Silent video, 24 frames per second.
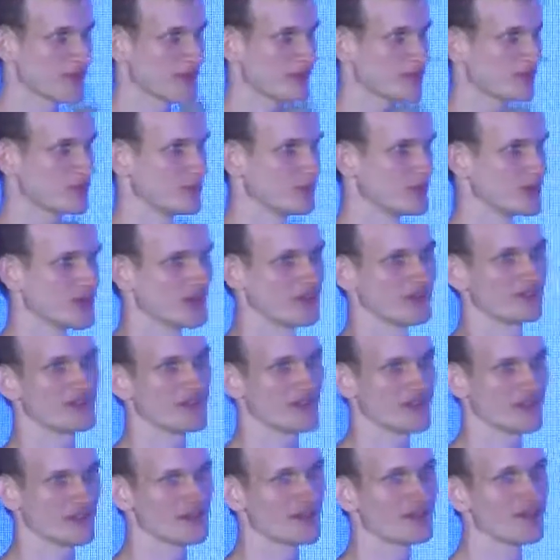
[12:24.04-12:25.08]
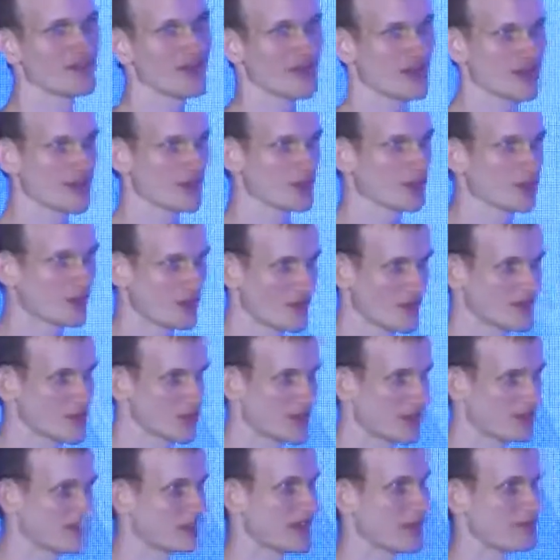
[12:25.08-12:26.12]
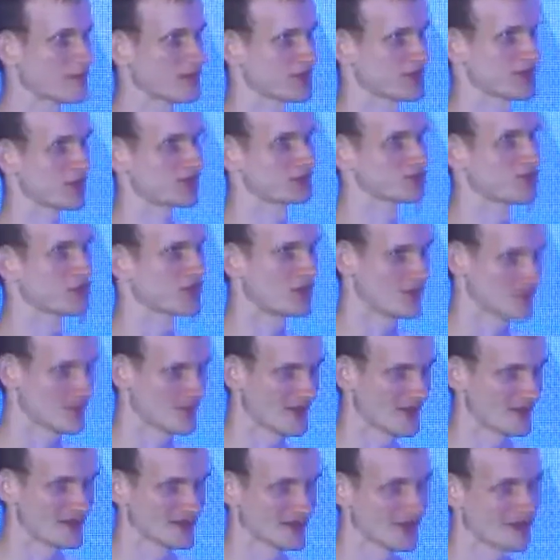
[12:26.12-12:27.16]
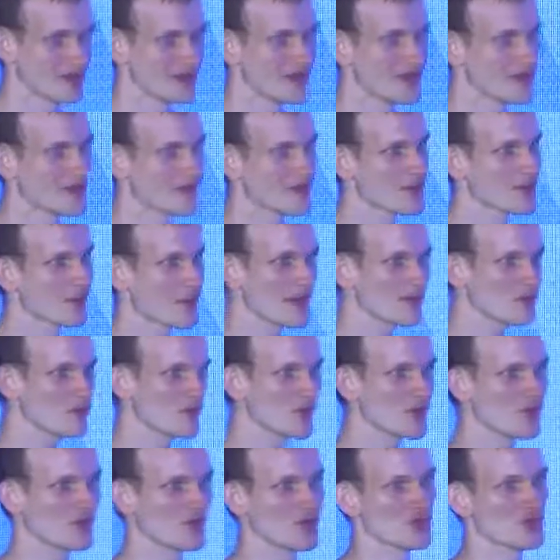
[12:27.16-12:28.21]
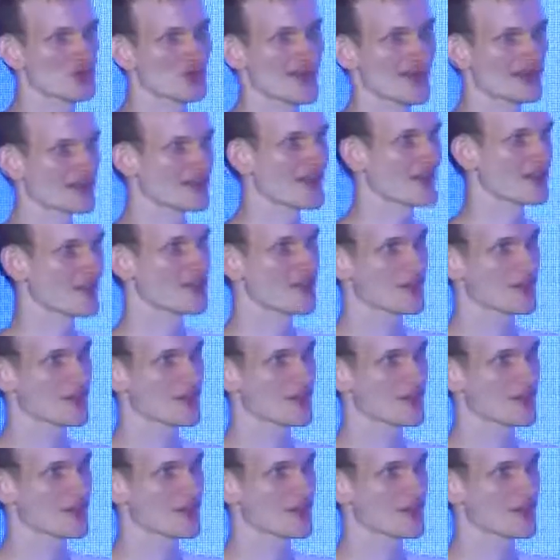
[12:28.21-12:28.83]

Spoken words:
to kind of the storage of that particular contract. So every contract has its